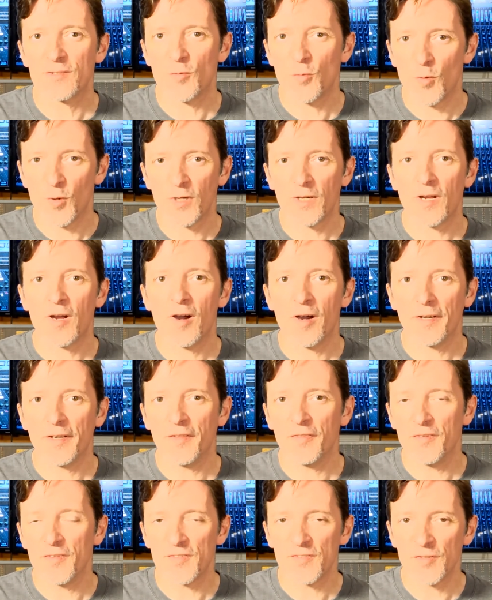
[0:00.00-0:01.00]
to work on
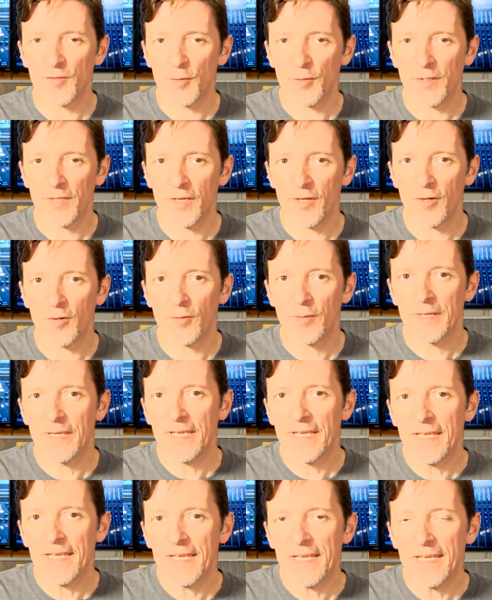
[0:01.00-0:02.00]
in the studio.
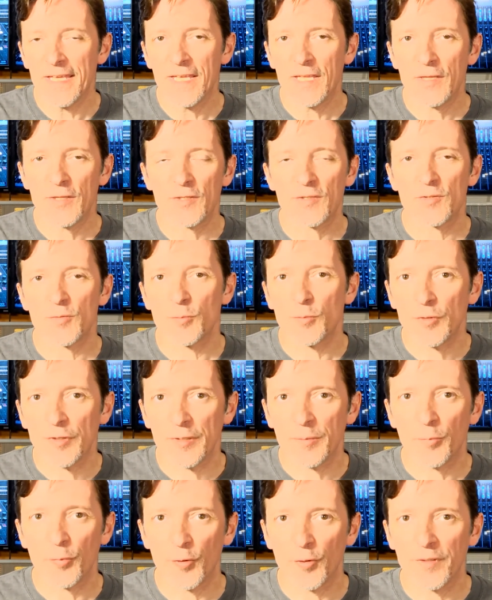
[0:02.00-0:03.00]
Heath is a
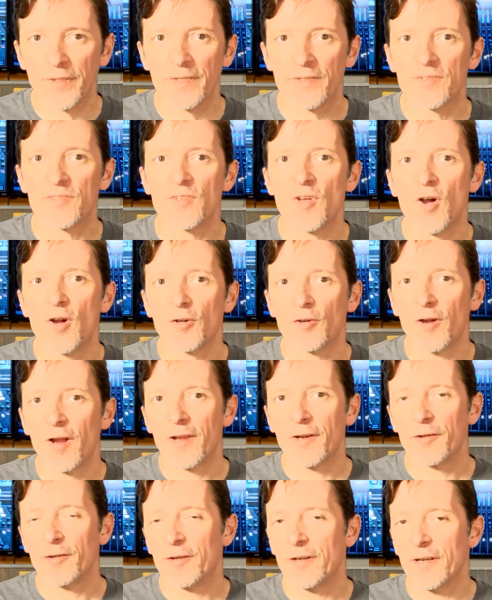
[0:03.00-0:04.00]
really brilliant
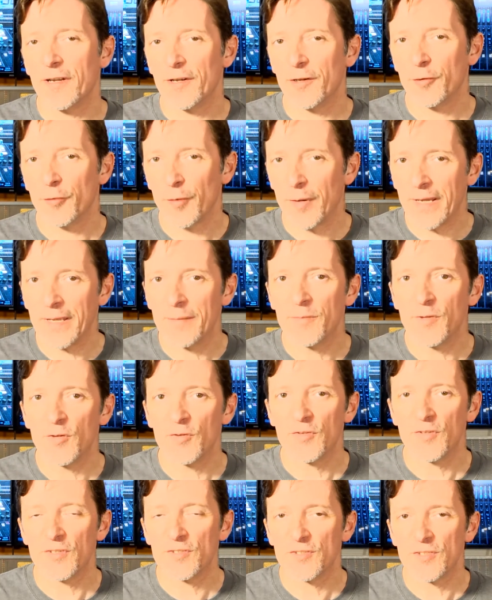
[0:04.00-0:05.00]
songwriter and a great
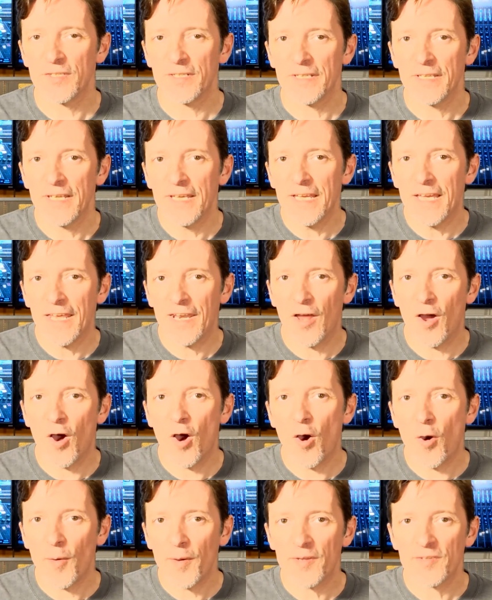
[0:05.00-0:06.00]
musician, and I
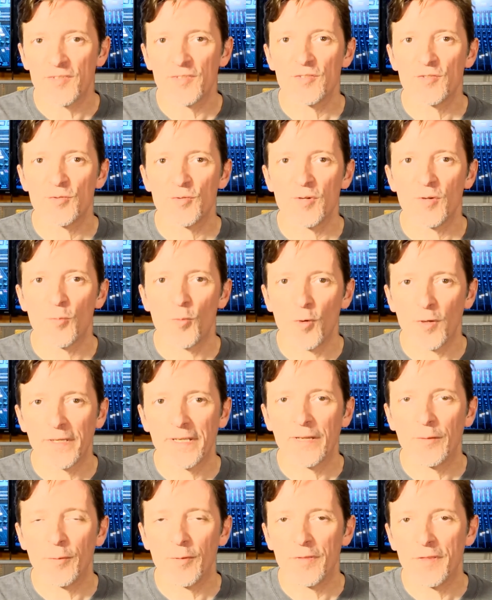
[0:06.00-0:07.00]
always enjoy
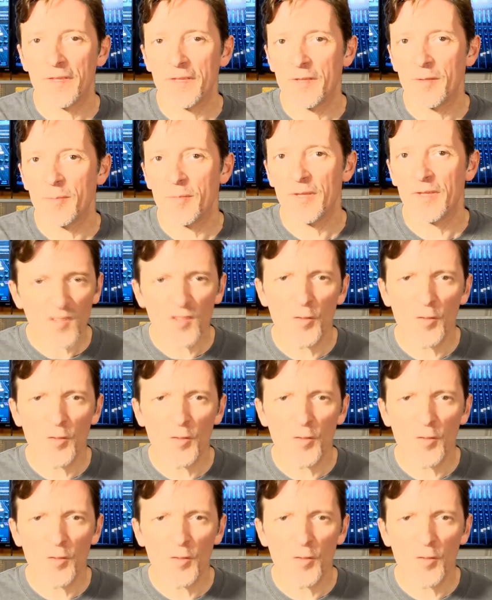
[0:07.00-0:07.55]
working with him.